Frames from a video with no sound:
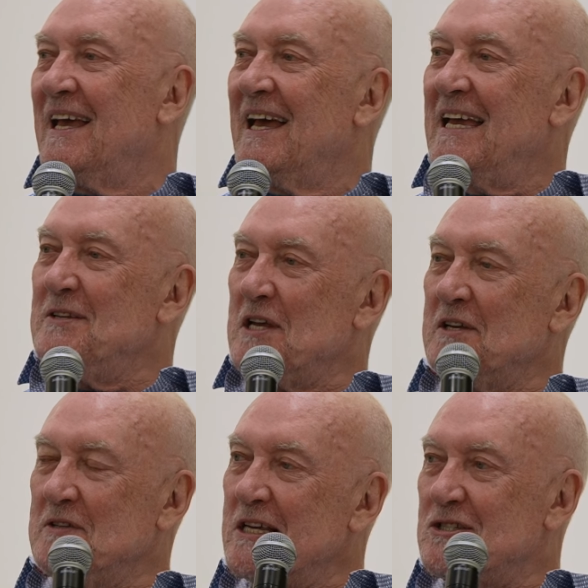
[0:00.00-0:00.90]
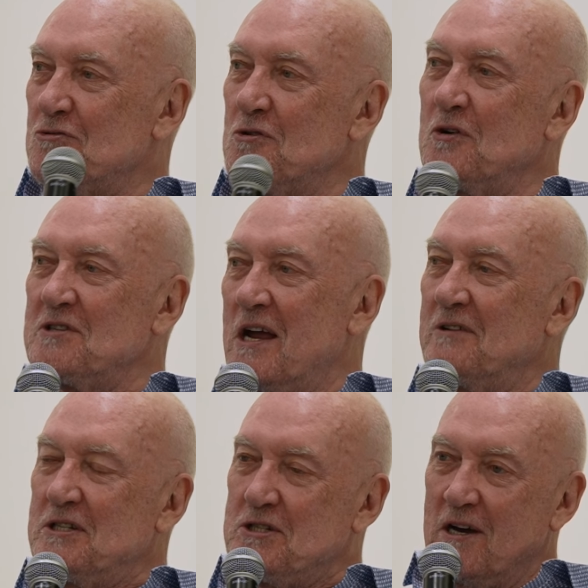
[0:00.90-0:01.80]
he did an
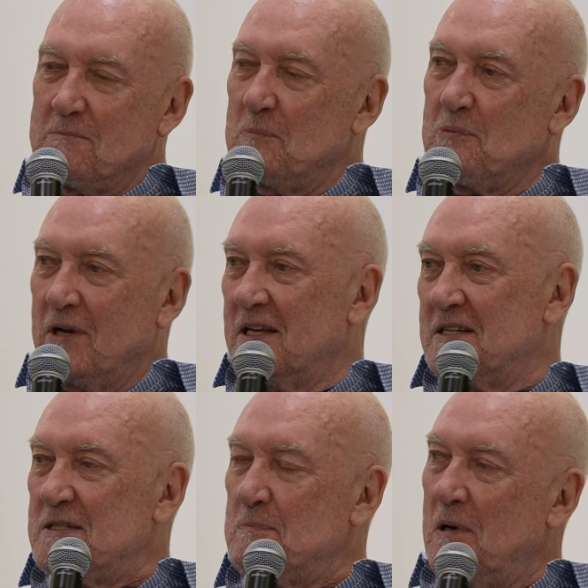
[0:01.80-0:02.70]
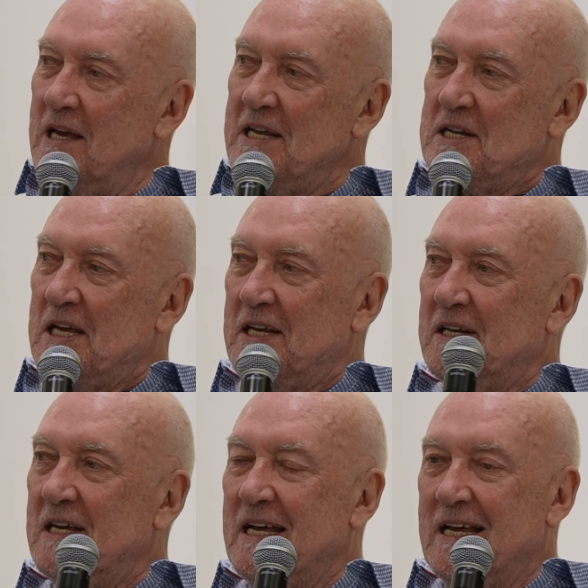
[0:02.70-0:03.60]
extraordinary job of bringing this plane in.
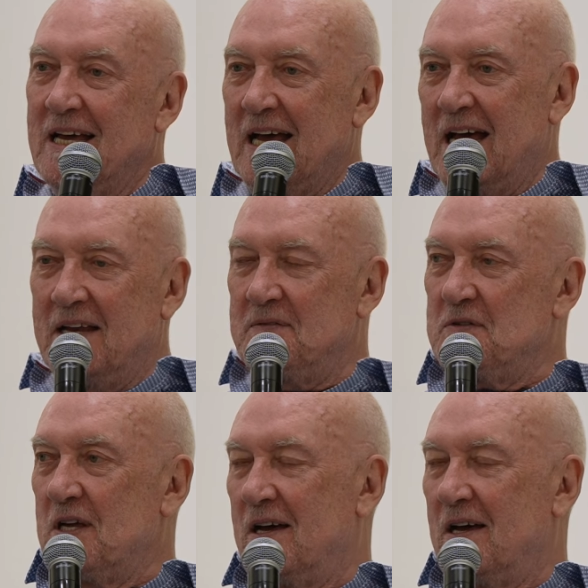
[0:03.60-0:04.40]
And